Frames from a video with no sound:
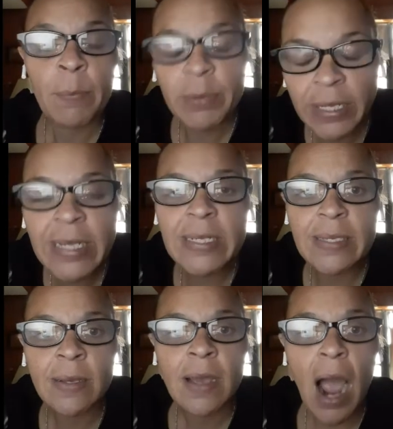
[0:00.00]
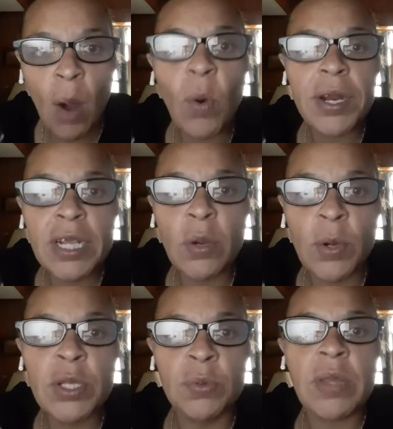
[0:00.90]
Please, I want to hear
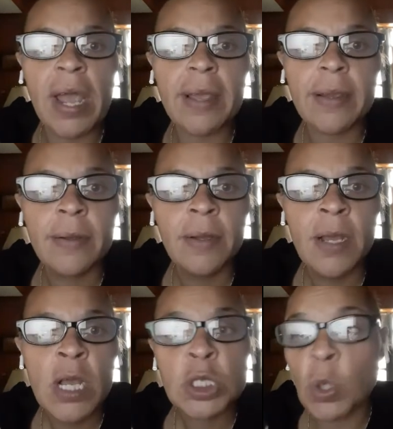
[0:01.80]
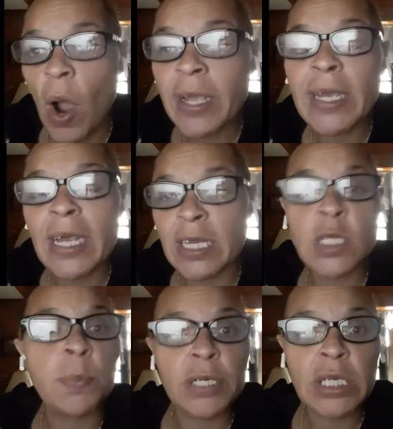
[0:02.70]
what you think so I can get
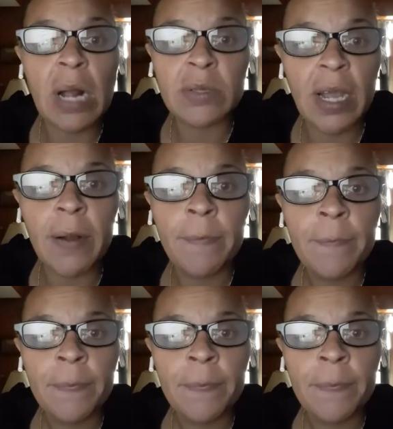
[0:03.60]
this pushed out there.